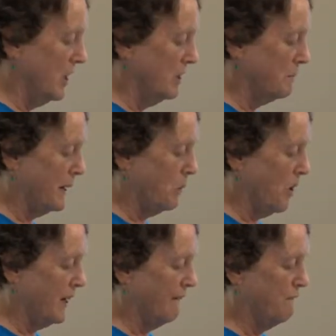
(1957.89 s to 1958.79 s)
hunt by
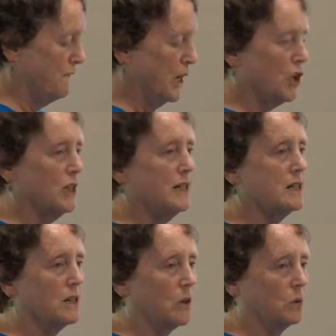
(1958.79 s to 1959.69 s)
walking very
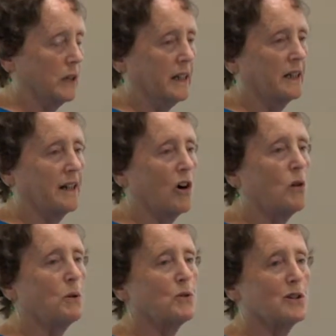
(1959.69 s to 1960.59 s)
slowly, they
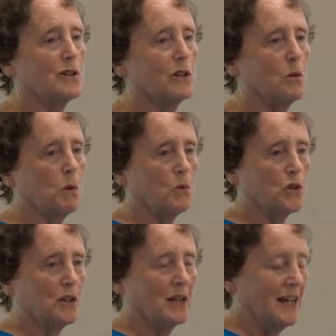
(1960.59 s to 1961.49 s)
almost in slow
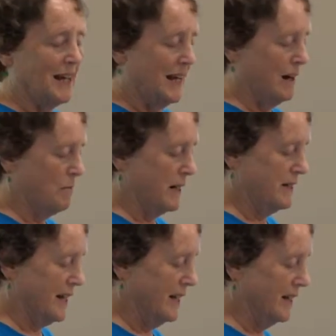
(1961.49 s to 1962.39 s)
motion, or by
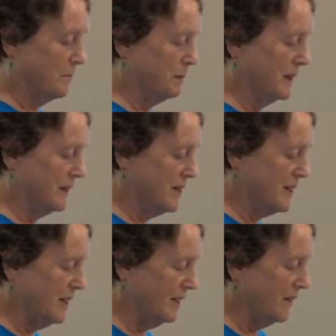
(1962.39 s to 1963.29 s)
standing completely
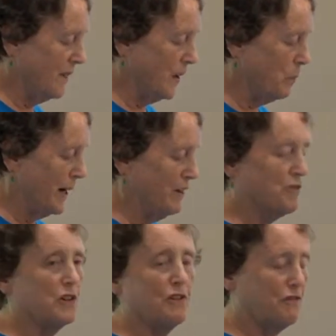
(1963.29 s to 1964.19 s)
still, and then they wait
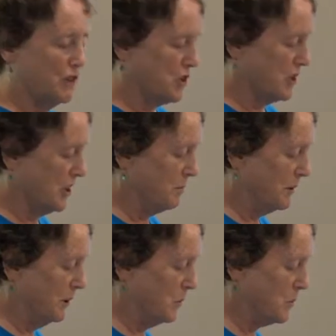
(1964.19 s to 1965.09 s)
for the fish to come
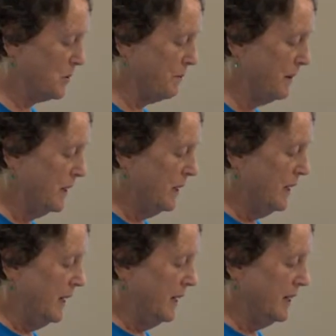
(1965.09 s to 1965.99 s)
close.
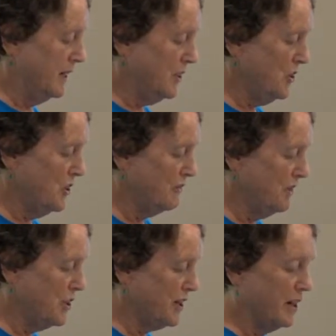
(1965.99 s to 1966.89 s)
In addition to
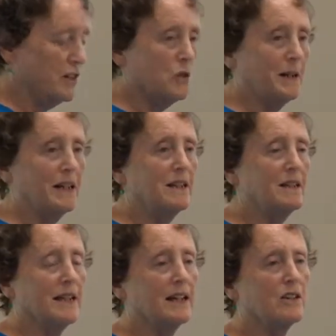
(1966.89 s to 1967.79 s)
fish, they also eat
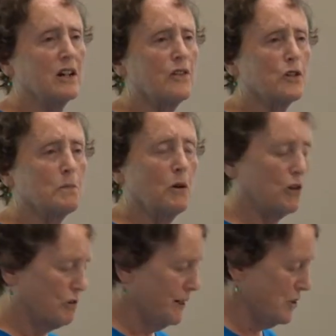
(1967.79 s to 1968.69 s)
insects and other small
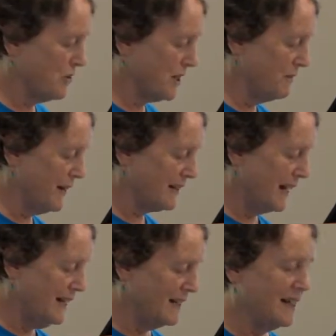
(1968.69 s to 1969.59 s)
creatures. In fact,
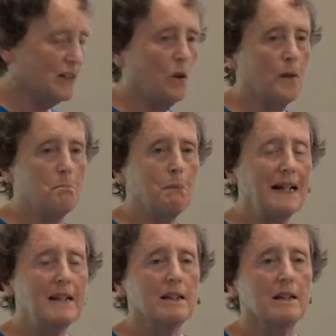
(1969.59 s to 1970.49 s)
I did not know that
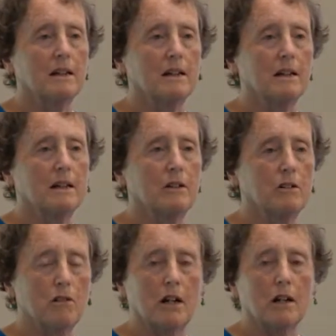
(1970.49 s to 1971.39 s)
mice
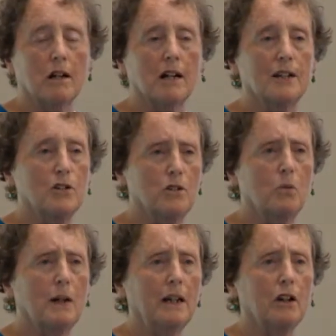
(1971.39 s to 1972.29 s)
uh, constitute
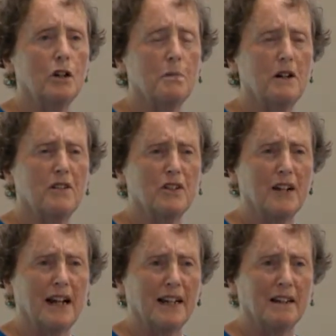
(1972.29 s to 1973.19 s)
quite a large part of their
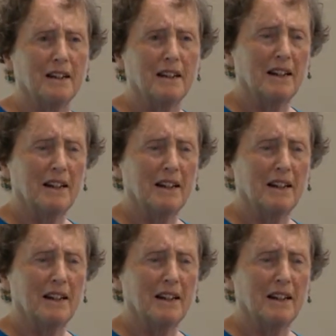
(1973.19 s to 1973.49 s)
diet.